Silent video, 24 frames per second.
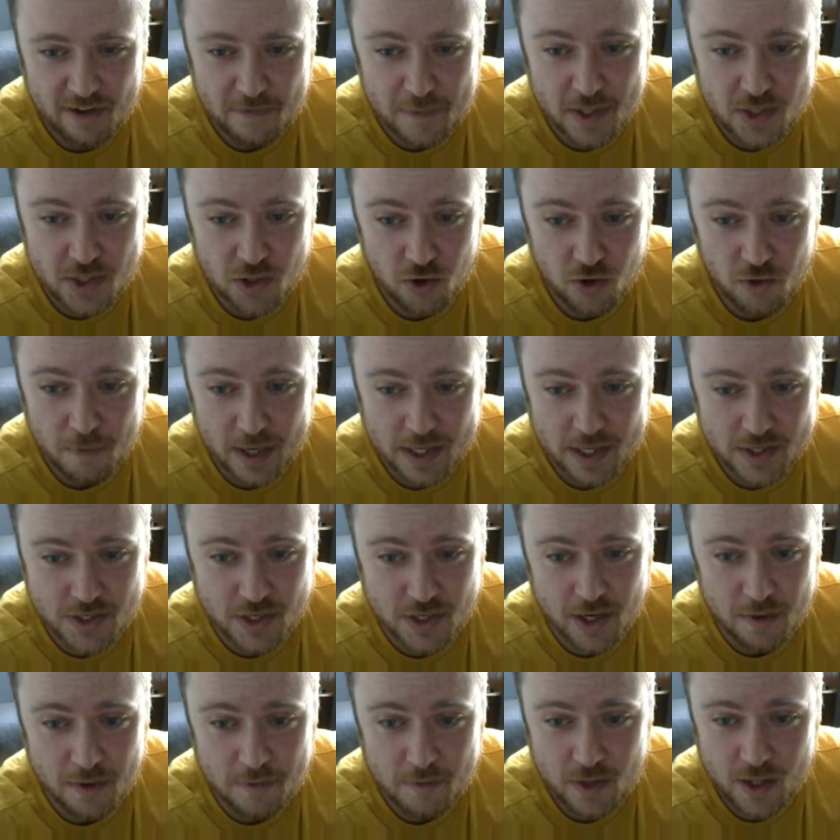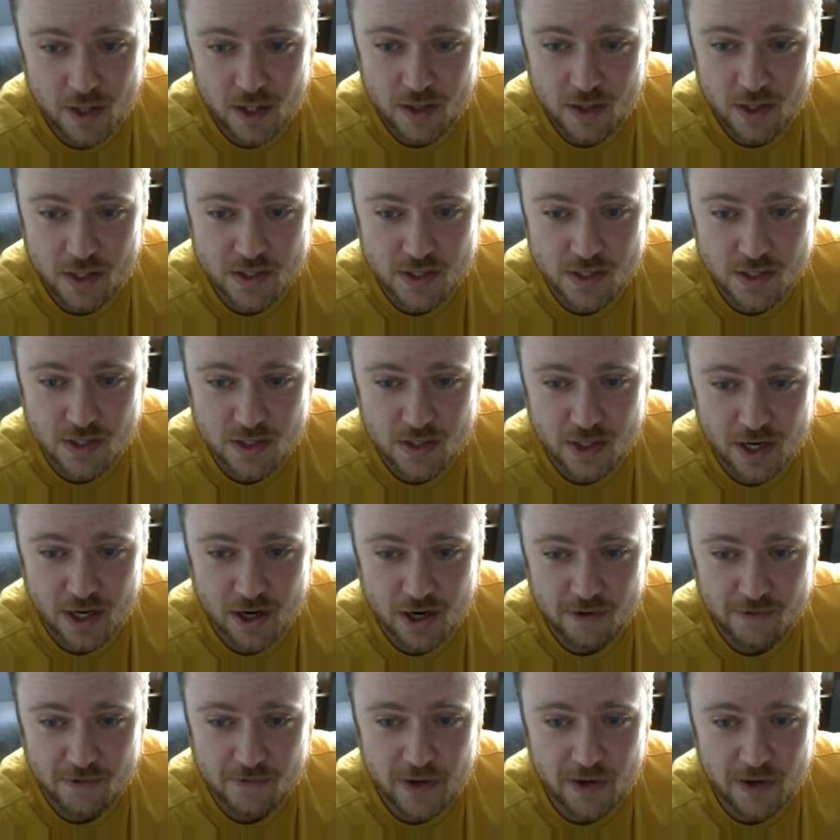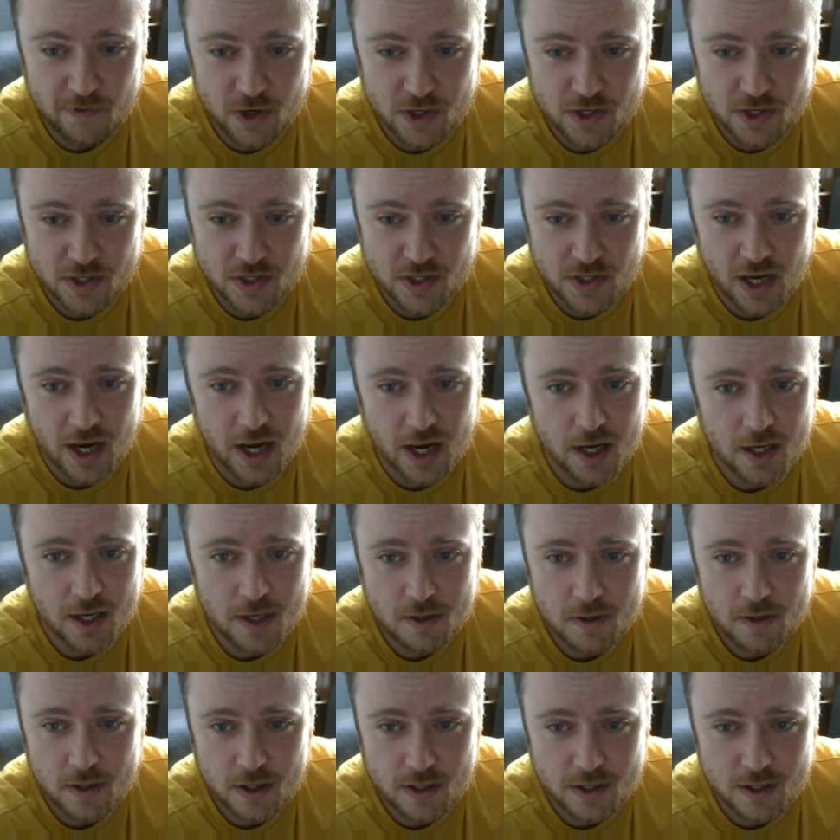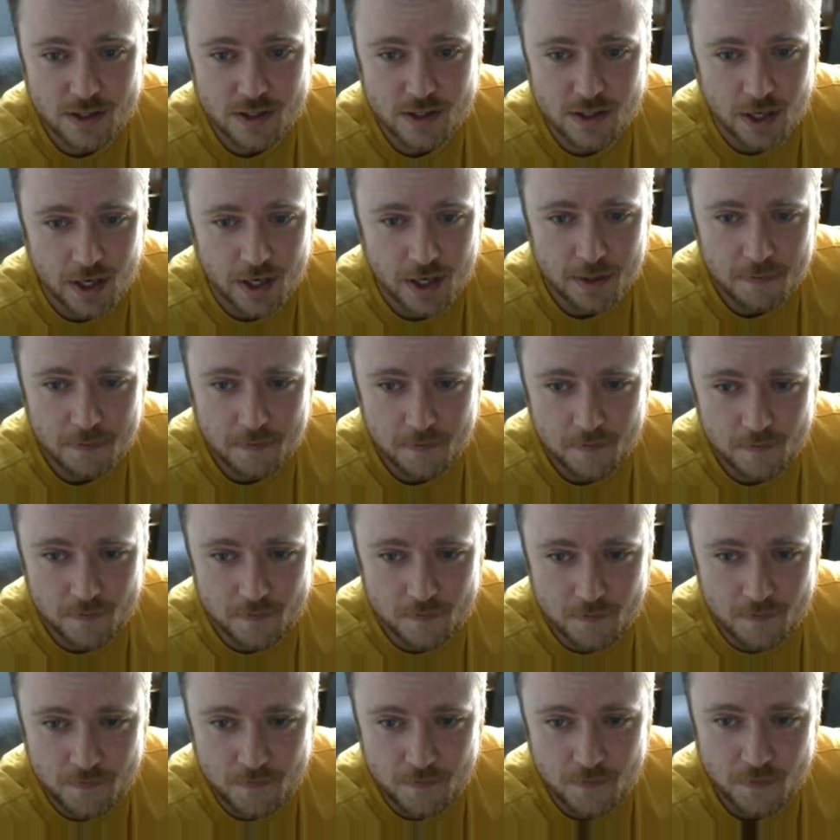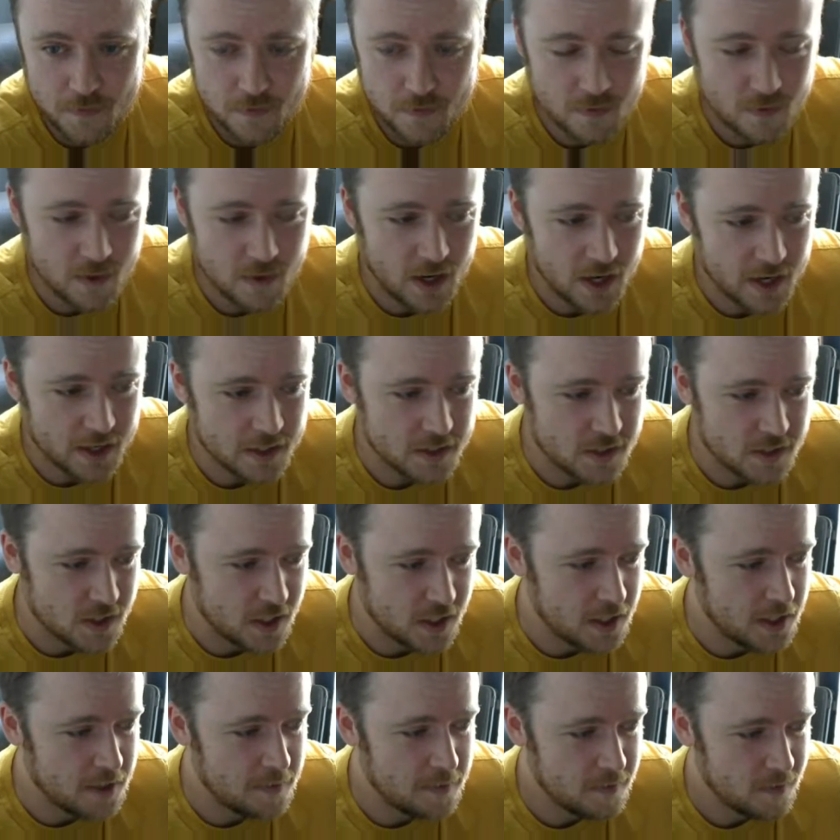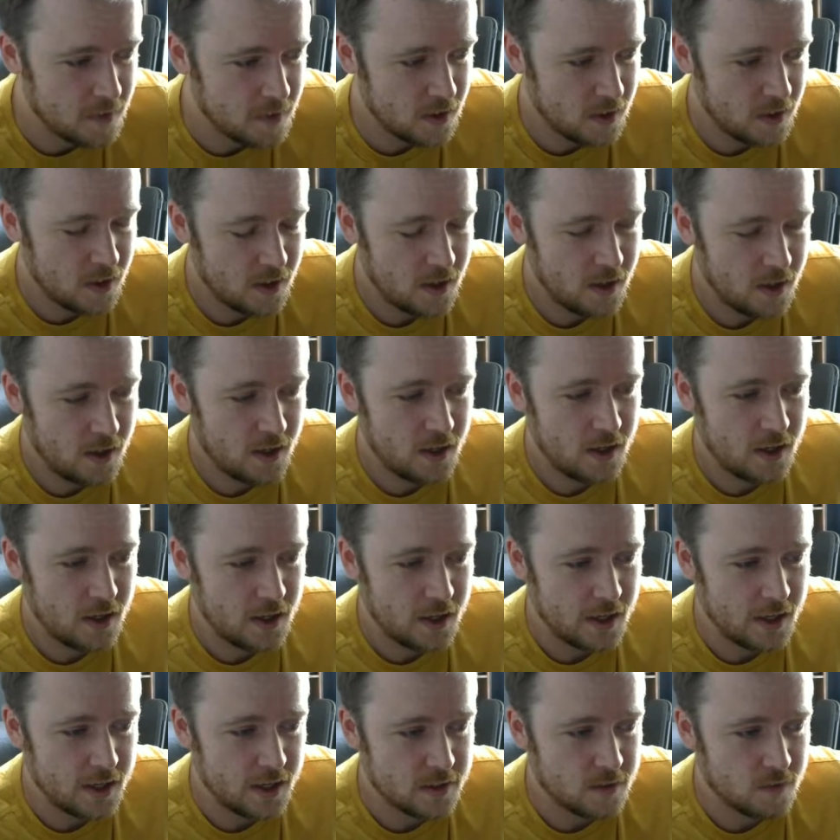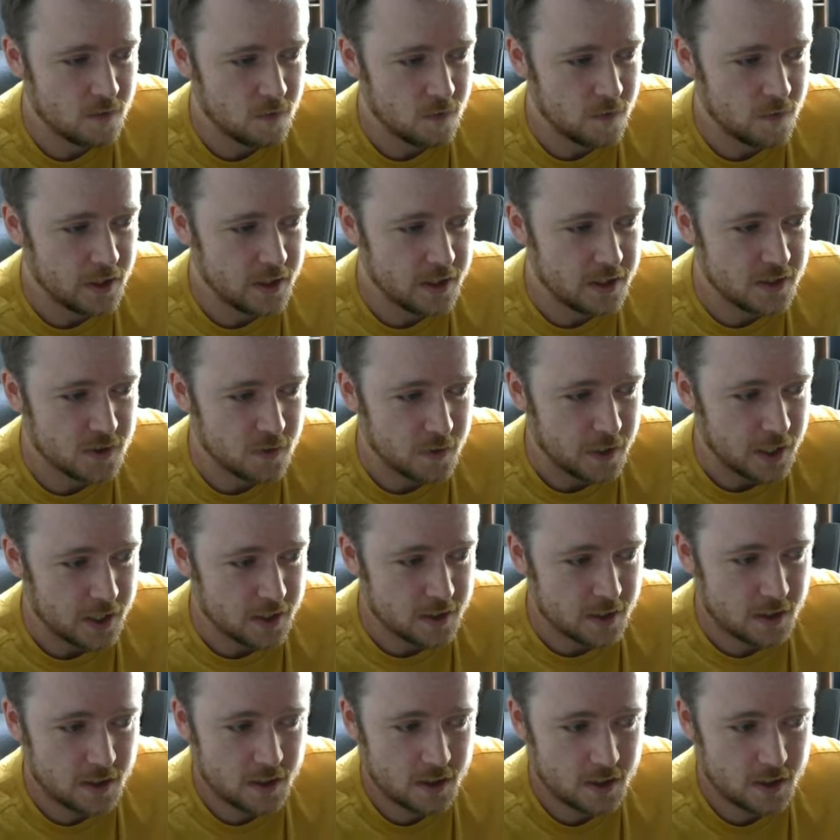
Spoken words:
been told by some that this is their favorite design in the set, and I can see it. It's really sweet.